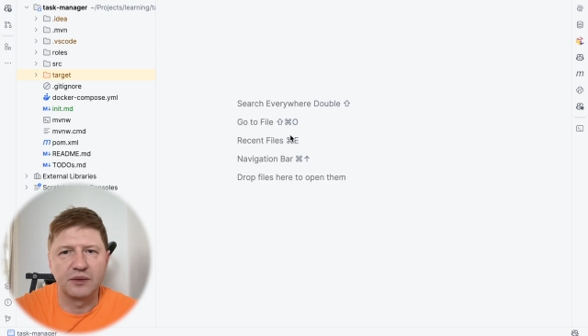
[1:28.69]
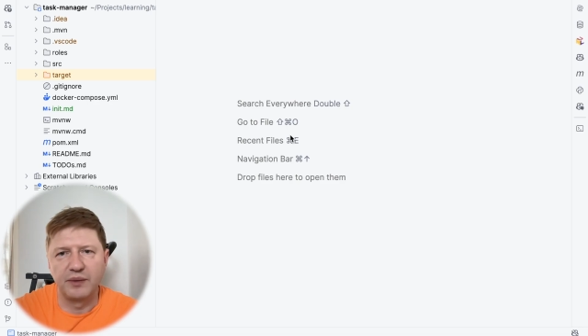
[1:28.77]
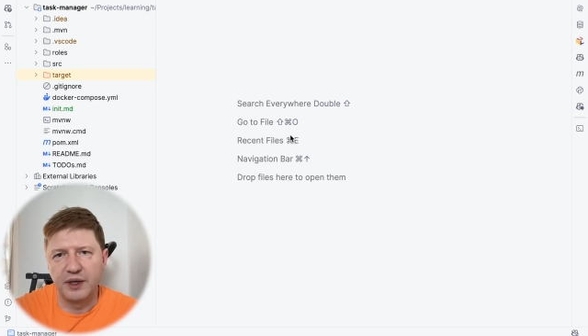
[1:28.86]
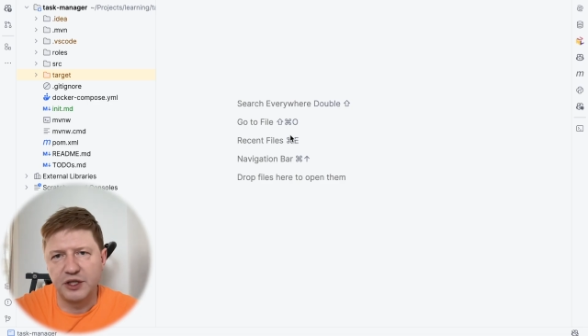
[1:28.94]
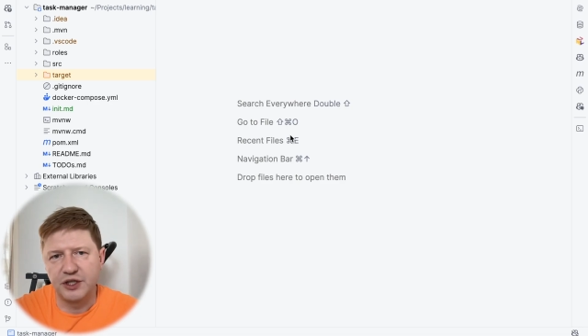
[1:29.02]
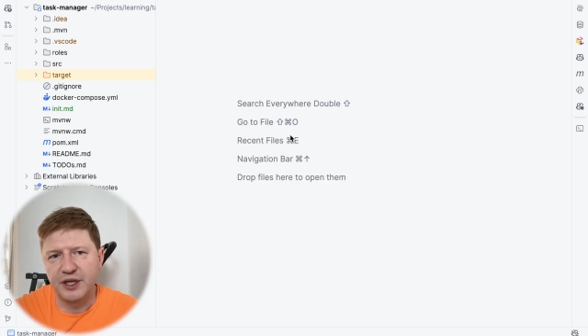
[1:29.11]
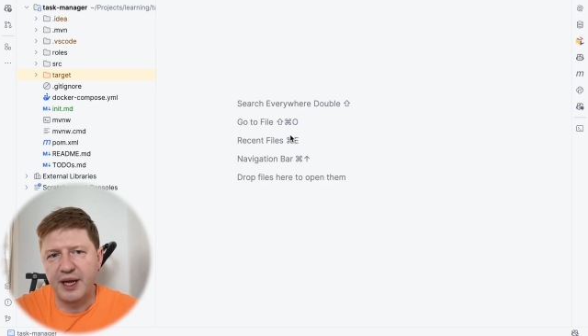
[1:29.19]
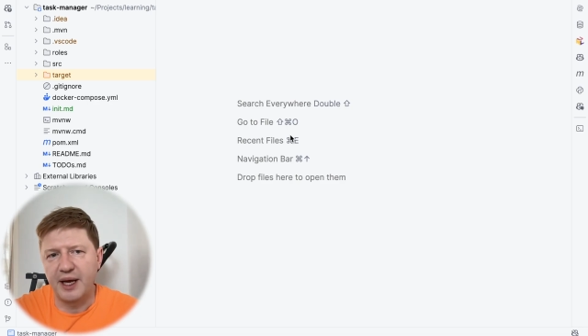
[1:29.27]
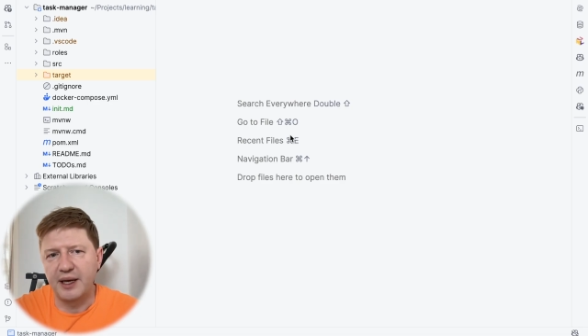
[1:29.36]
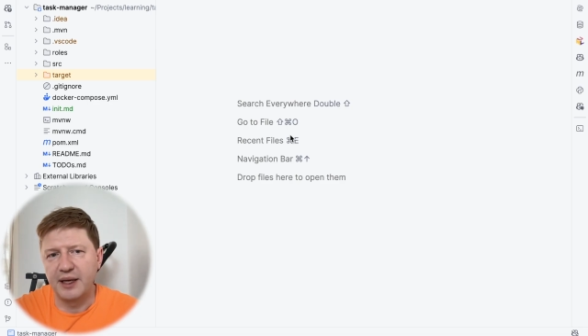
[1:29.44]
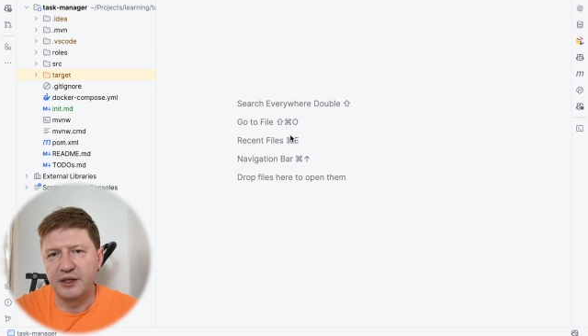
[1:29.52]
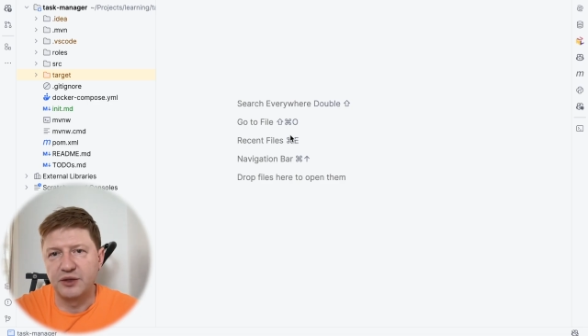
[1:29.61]
question
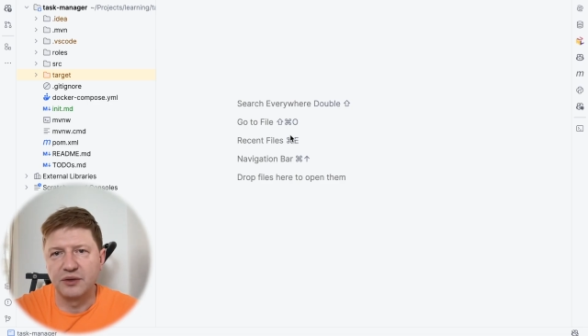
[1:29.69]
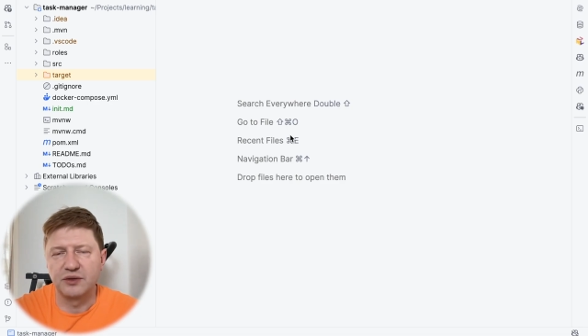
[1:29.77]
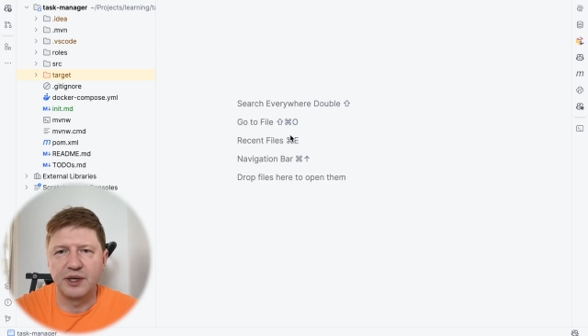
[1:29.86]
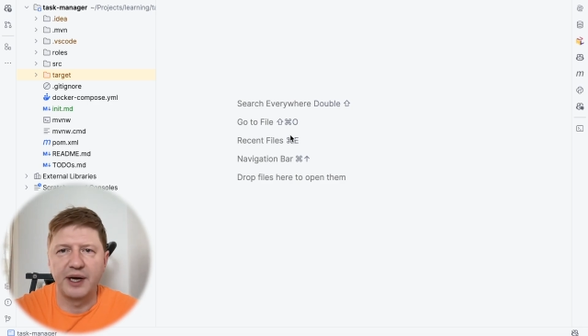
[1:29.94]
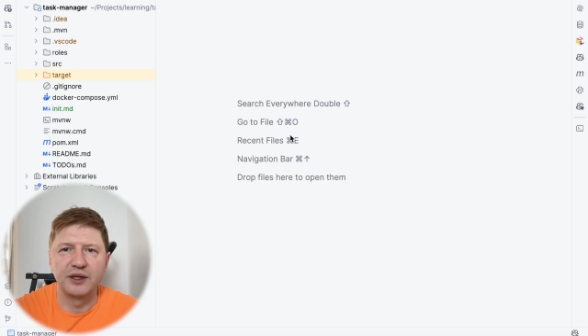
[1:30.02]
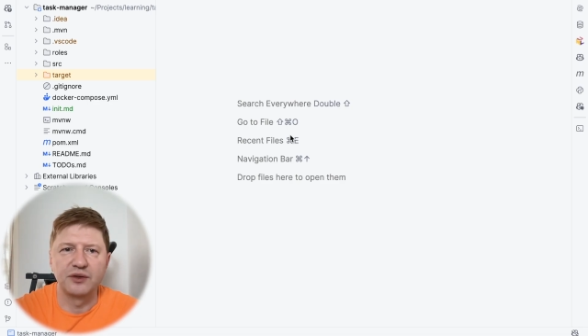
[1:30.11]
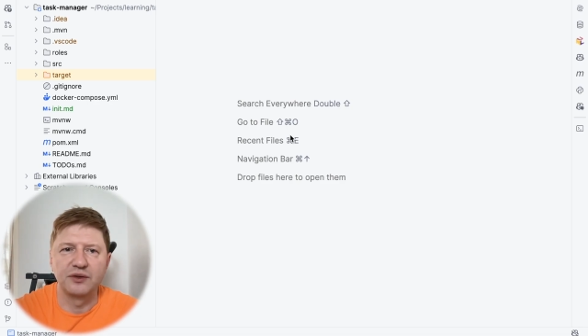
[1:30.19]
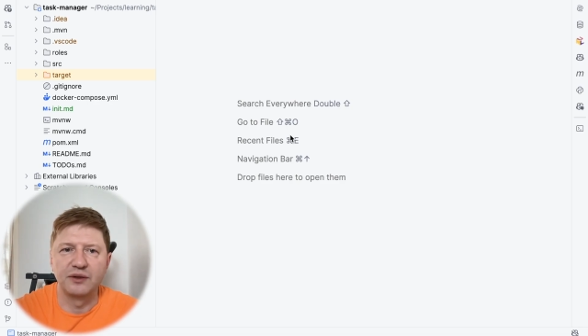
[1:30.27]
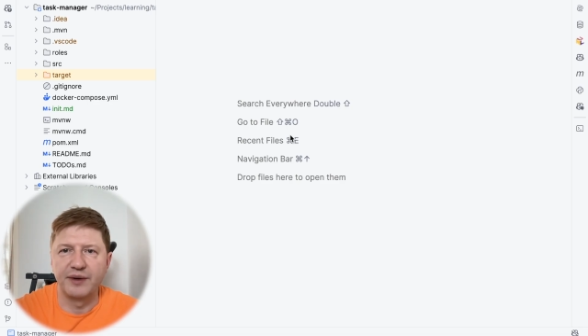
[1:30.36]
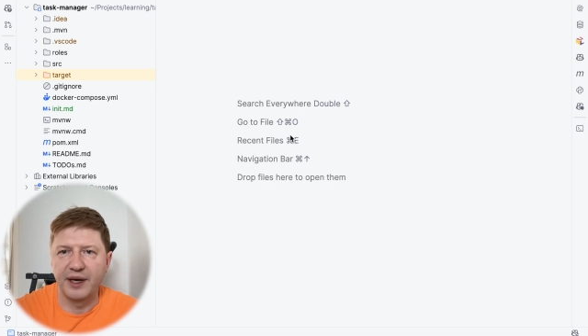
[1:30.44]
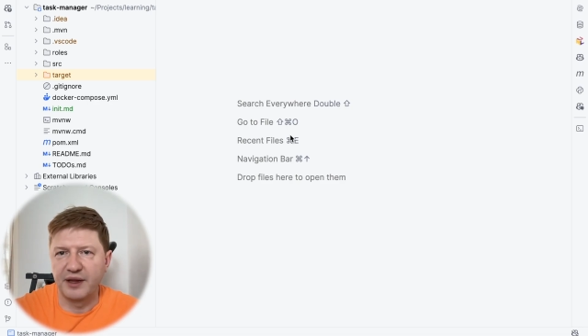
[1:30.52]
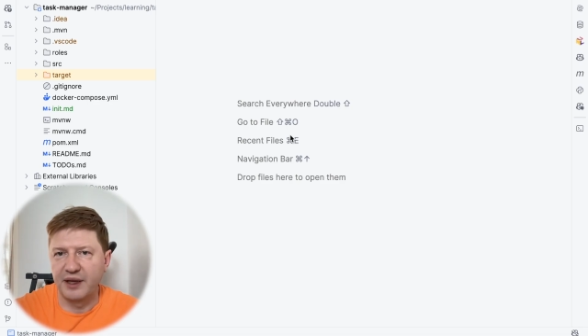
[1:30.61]
again, and you're trying to
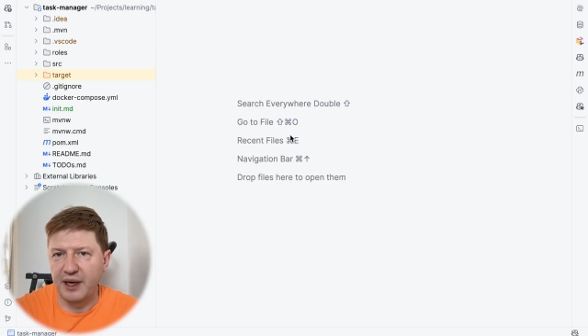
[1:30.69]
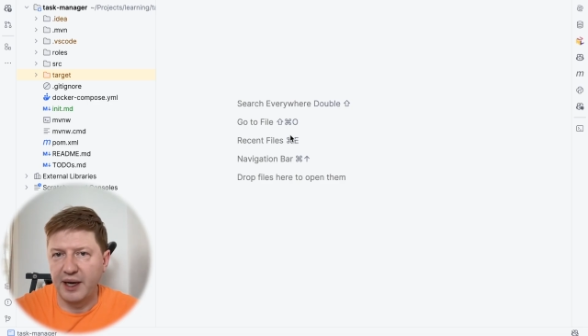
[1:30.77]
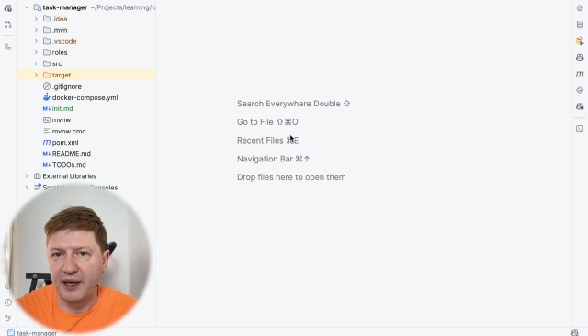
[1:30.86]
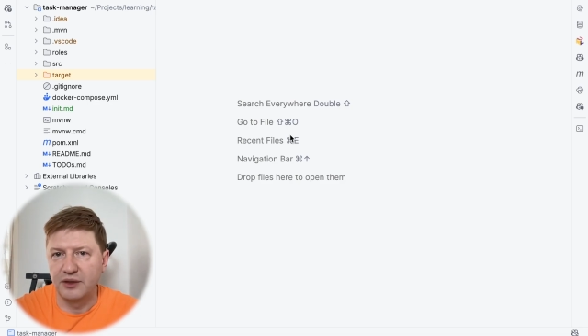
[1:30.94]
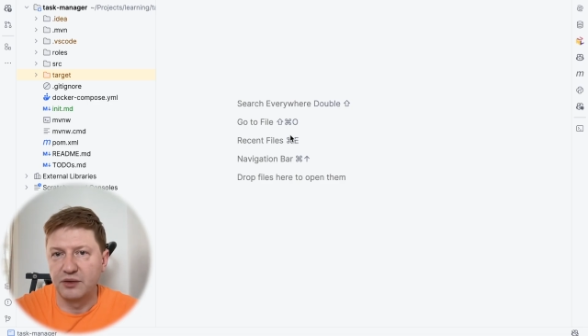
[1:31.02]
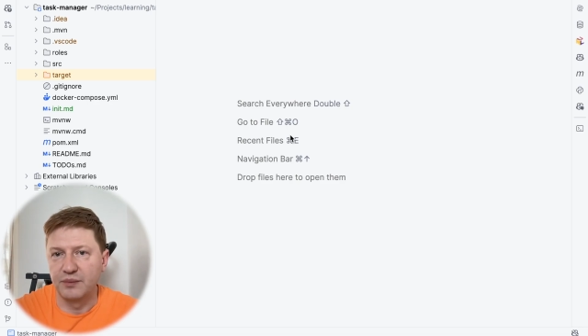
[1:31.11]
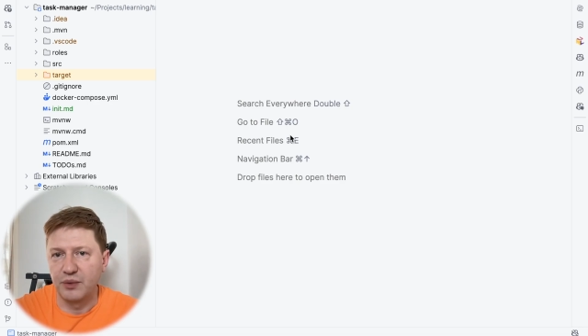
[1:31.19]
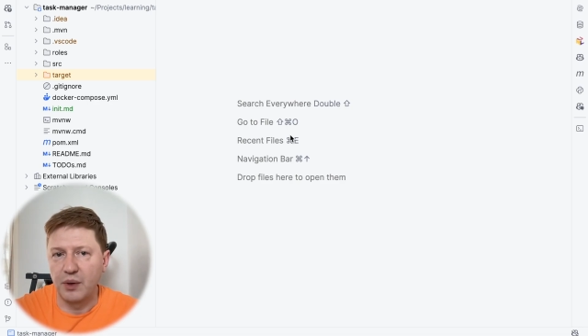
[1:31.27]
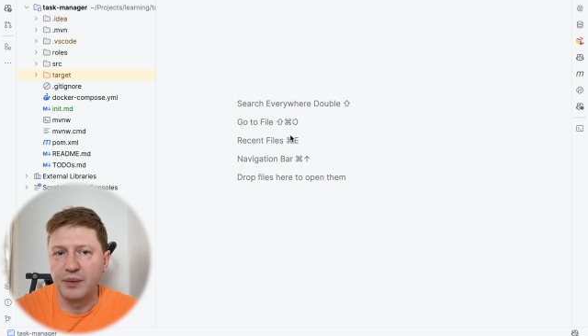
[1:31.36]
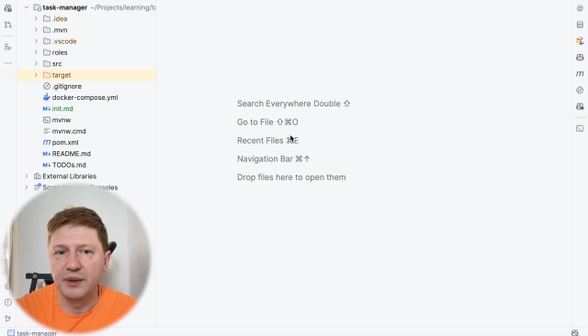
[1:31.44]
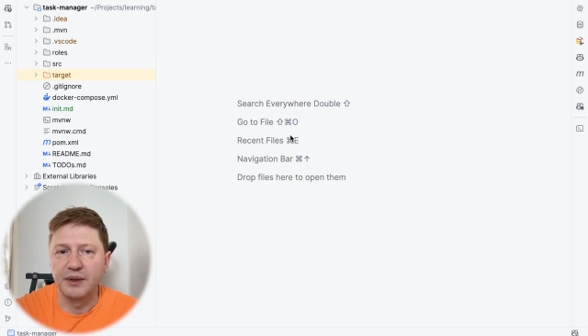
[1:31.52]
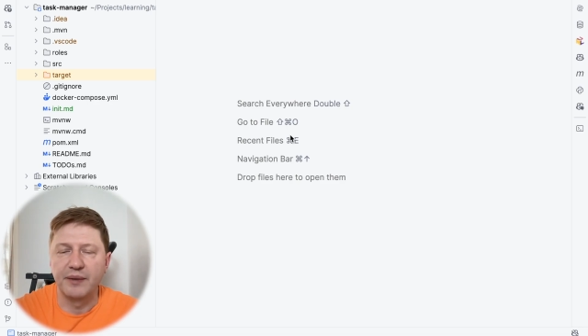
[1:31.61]
direct the AI to the
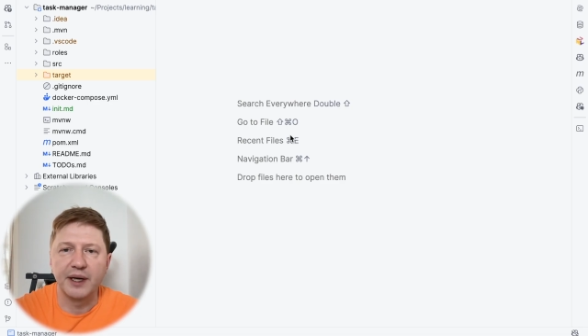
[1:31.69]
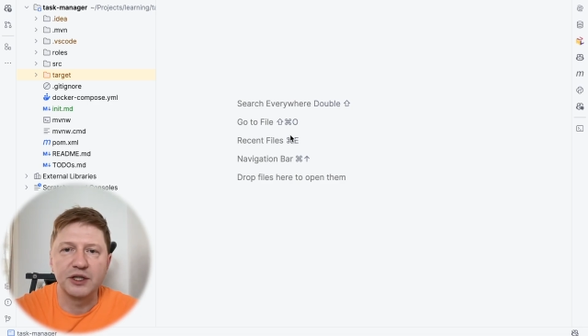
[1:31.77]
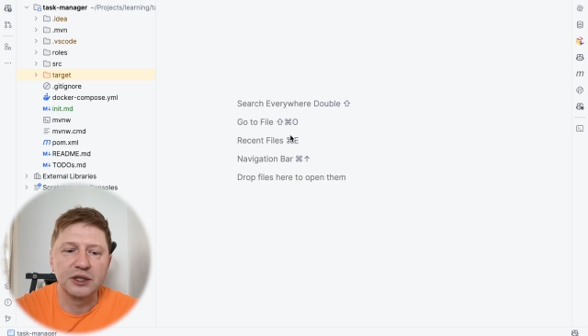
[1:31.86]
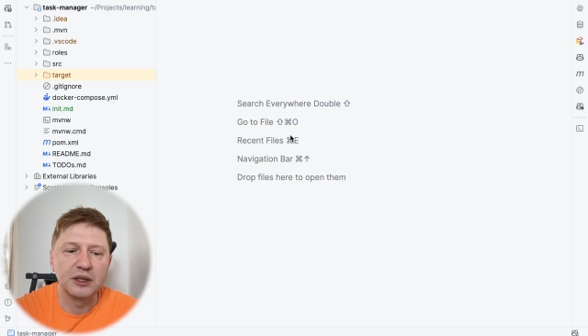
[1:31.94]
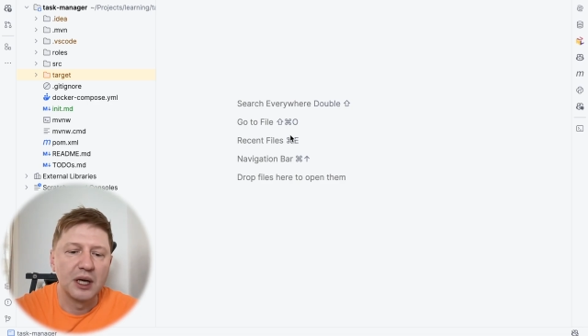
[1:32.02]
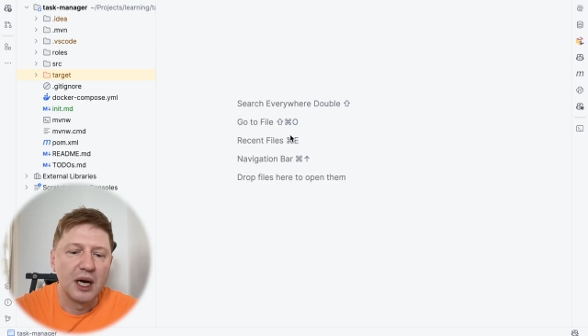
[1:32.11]
proper direction.